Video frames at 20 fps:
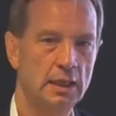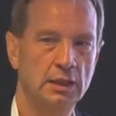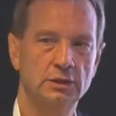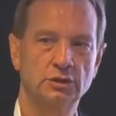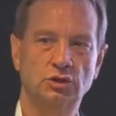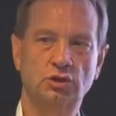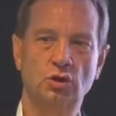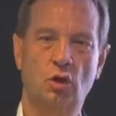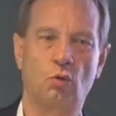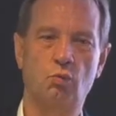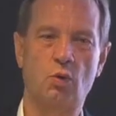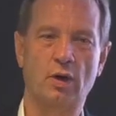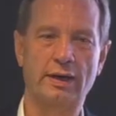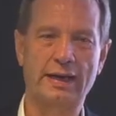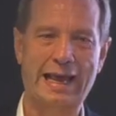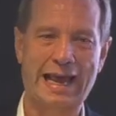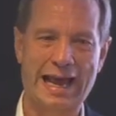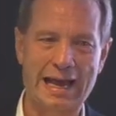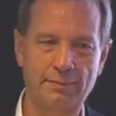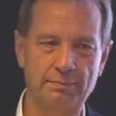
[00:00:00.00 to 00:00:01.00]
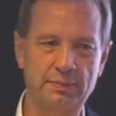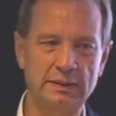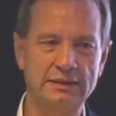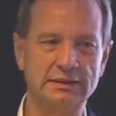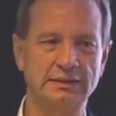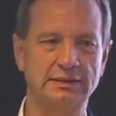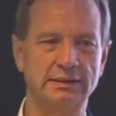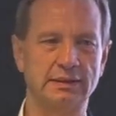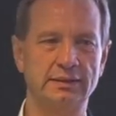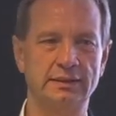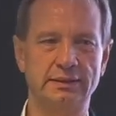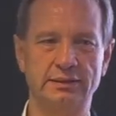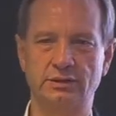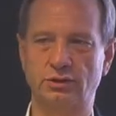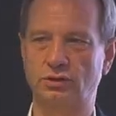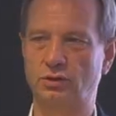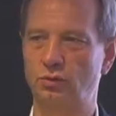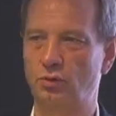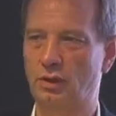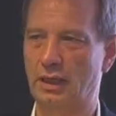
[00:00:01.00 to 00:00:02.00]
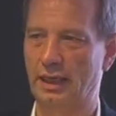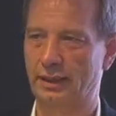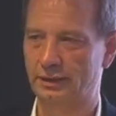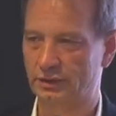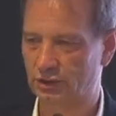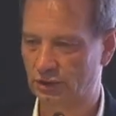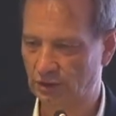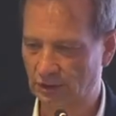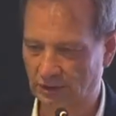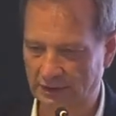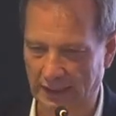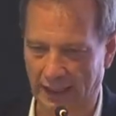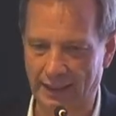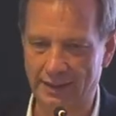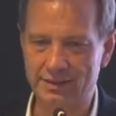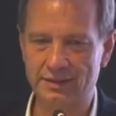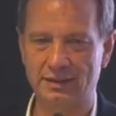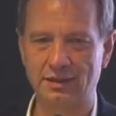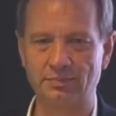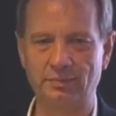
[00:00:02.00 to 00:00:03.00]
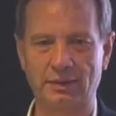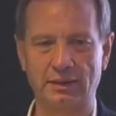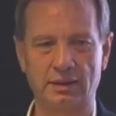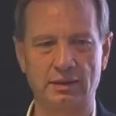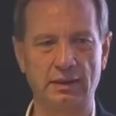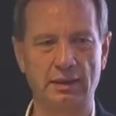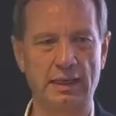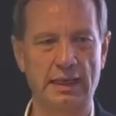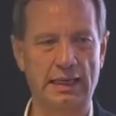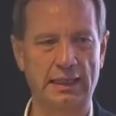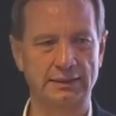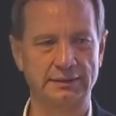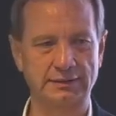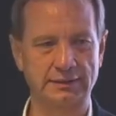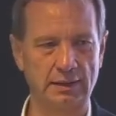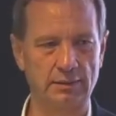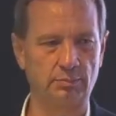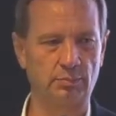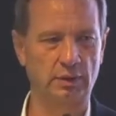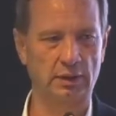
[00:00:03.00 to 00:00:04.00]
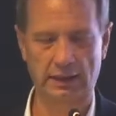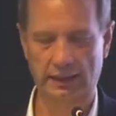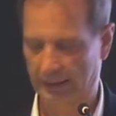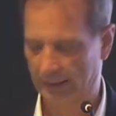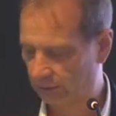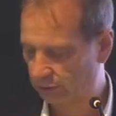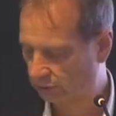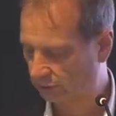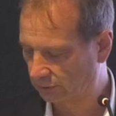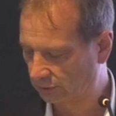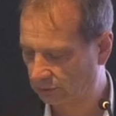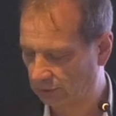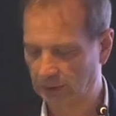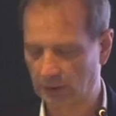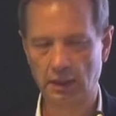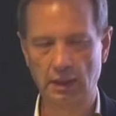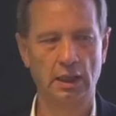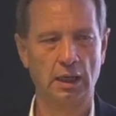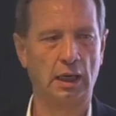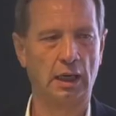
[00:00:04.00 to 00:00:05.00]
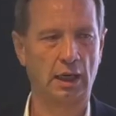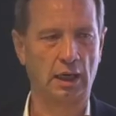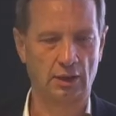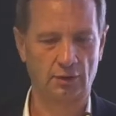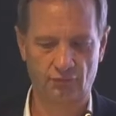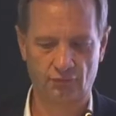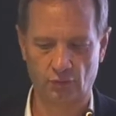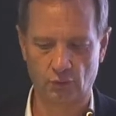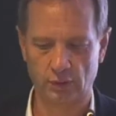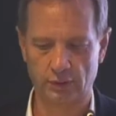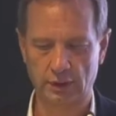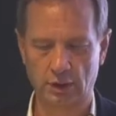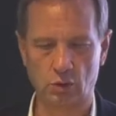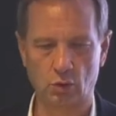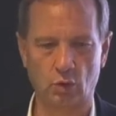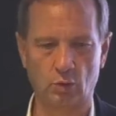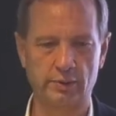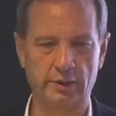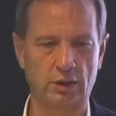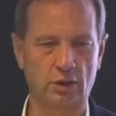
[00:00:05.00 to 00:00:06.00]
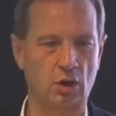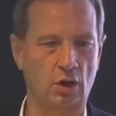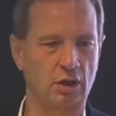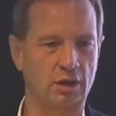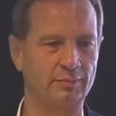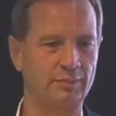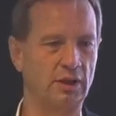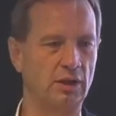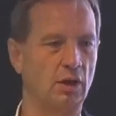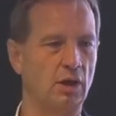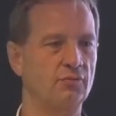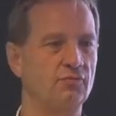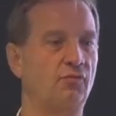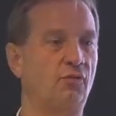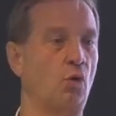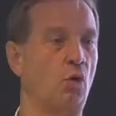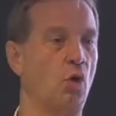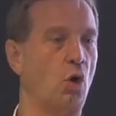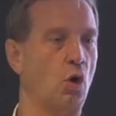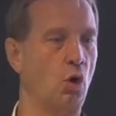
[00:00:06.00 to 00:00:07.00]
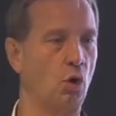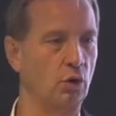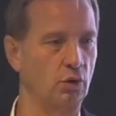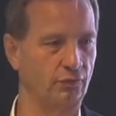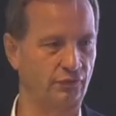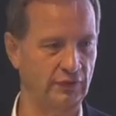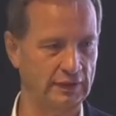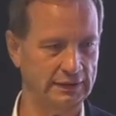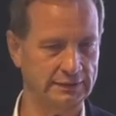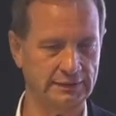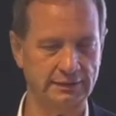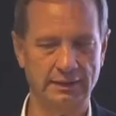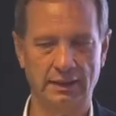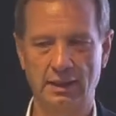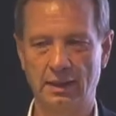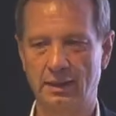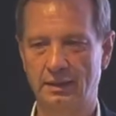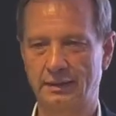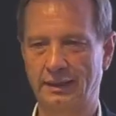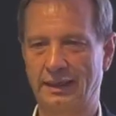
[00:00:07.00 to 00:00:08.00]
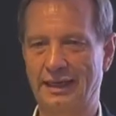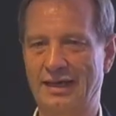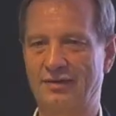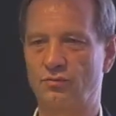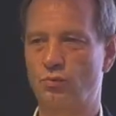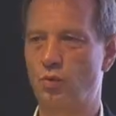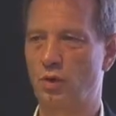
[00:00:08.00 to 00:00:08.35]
So what happens in these two countries ultimately has implications for the global economy and for all of us that have